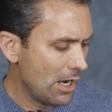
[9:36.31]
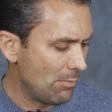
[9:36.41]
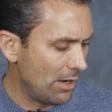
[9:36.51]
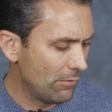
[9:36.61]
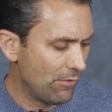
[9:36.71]

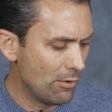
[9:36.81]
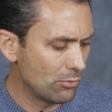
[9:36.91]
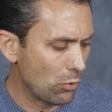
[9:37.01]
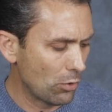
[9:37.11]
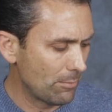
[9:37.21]
on
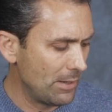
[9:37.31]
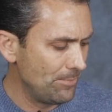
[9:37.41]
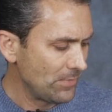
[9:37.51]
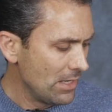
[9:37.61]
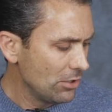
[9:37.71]
foam core,
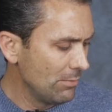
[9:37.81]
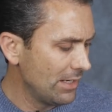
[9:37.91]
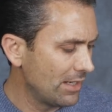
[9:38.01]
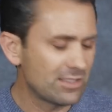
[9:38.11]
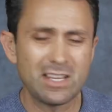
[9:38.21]
but you
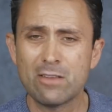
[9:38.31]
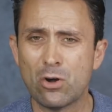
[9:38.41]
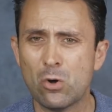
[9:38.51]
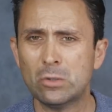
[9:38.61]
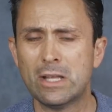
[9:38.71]
may not save
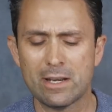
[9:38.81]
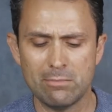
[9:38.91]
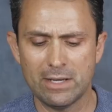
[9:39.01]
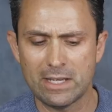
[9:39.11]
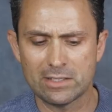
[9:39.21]
a whole lot
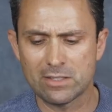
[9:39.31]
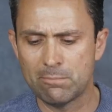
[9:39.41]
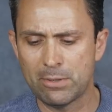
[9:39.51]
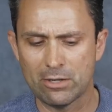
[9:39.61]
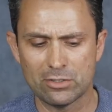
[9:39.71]
of money as
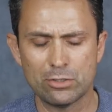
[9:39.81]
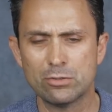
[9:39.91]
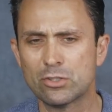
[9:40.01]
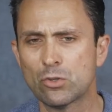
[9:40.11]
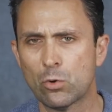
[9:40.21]
compared
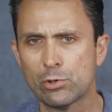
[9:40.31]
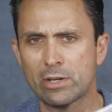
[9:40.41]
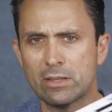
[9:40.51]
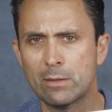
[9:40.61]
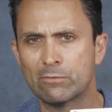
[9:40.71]
to just
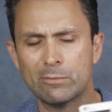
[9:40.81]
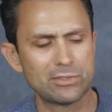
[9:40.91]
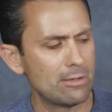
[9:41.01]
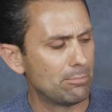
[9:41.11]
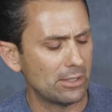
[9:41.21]
ordering them from
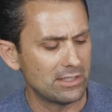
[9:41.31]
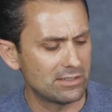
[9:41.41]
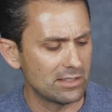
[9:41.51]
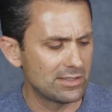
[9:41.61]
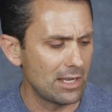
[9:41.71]
some
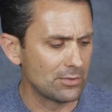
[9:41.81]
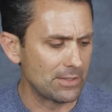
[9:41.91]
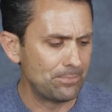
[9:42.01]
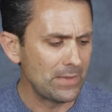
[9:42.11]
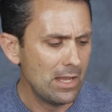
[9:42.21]
place that sells
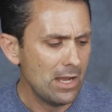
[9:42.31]
them.